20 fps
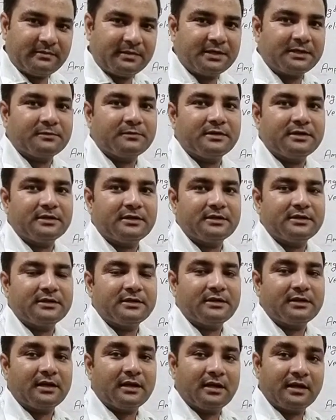
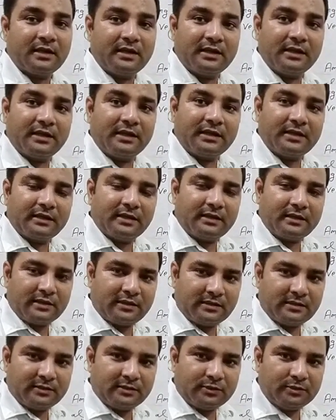between
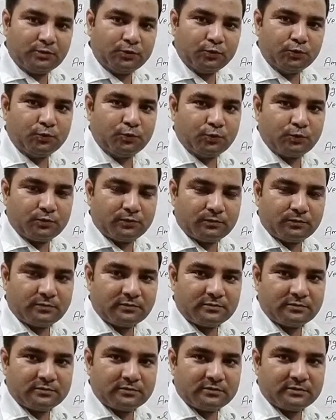two
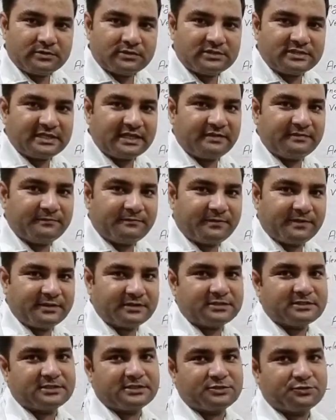same
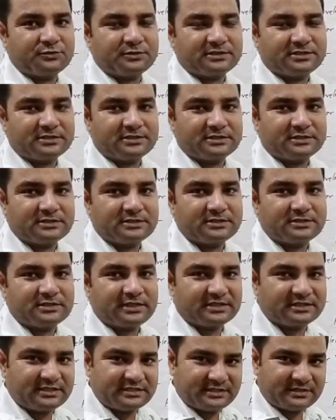phase situations,
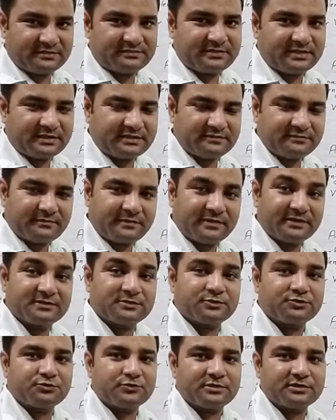successive same phase
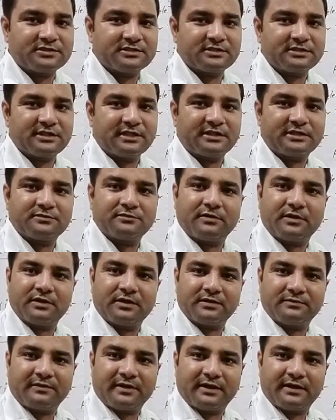situation, that is what
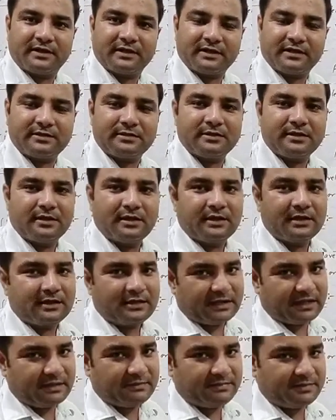defined as
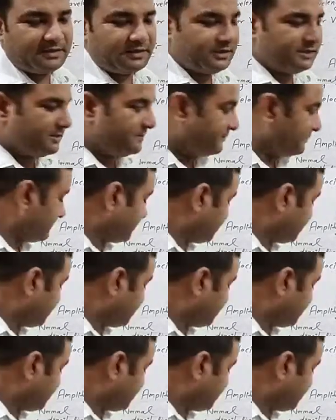time period.